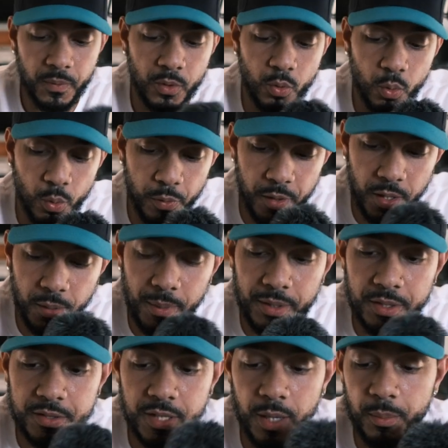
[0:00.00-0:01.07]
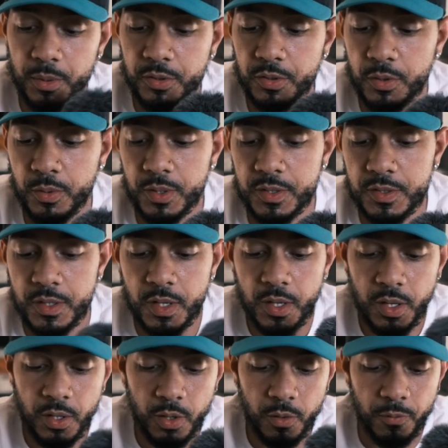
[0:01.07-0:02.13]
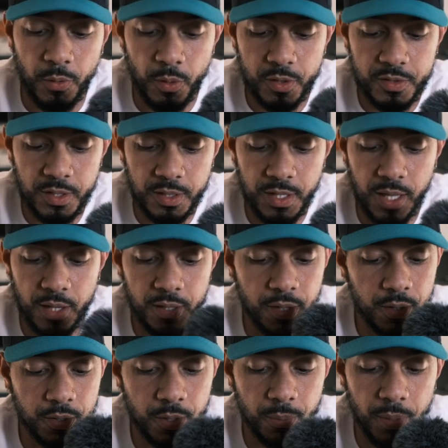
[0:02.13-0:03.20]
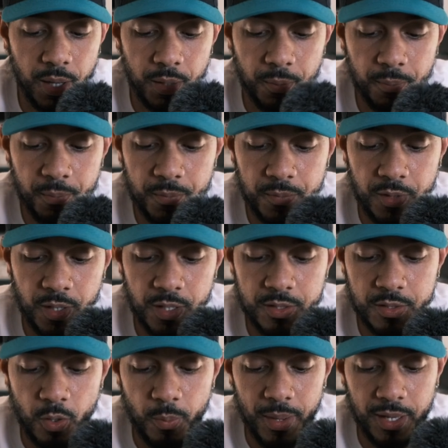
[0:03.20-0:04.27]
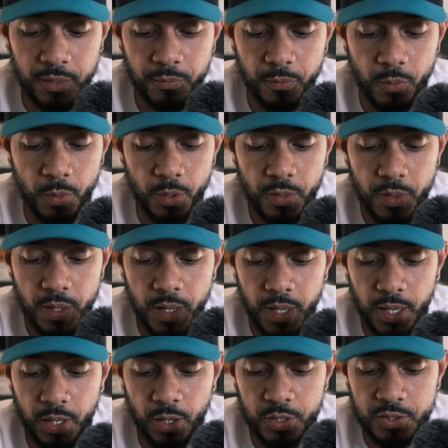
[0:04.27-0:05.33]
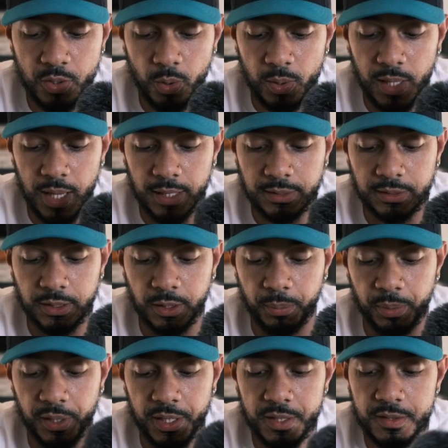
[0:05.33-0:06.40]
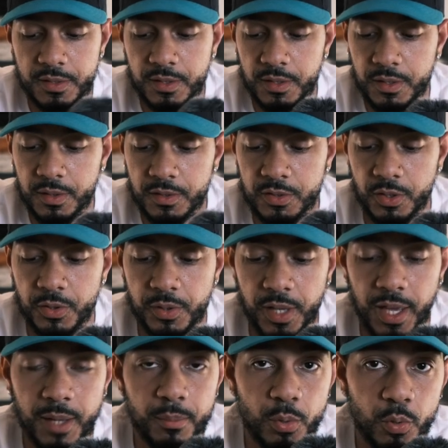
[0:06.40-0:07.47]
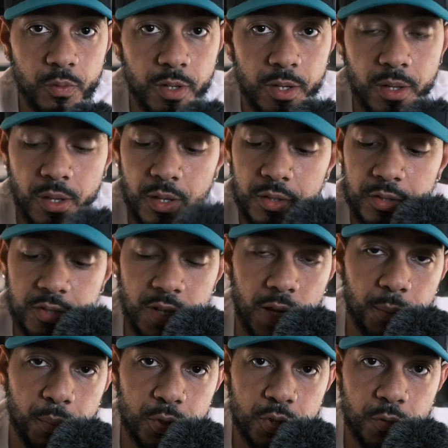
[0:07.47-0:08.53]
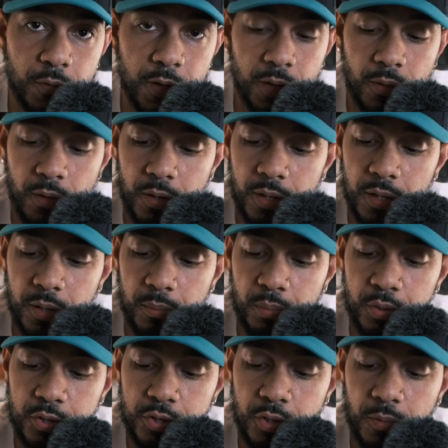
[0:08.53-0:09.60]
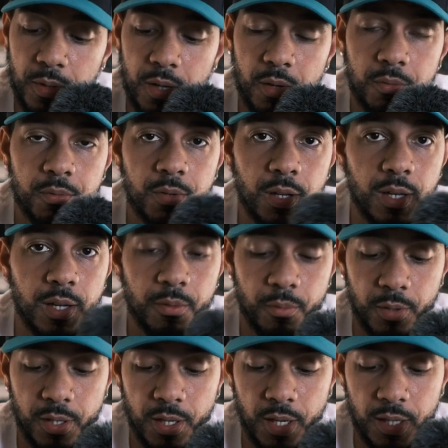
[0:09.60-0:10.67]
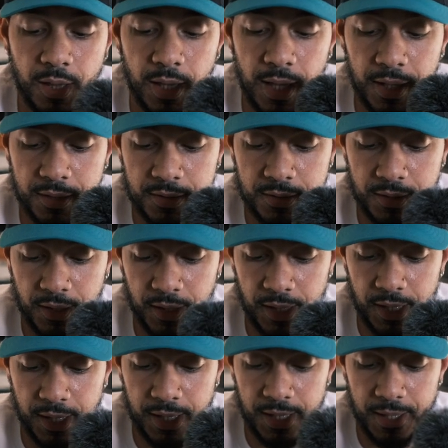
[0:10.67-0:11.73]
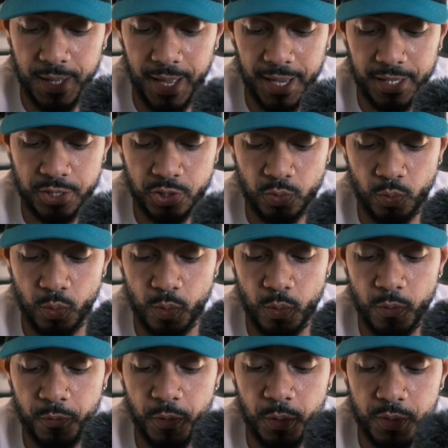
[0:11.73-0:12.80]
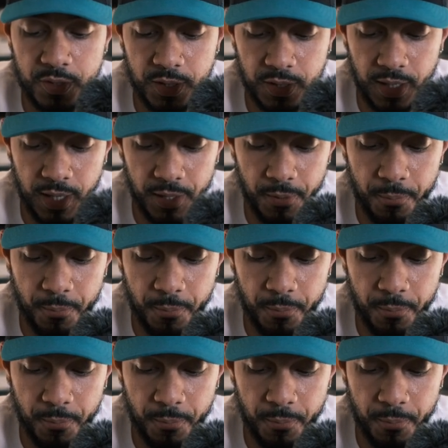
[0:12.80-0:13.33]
cool thing about this camera too is your focusing dial here at the bottom does go back and forth. It also locks into place, so you can't move it. You just gotta put your finger on it and push it around, and it re-unlocks the actual focusing dial,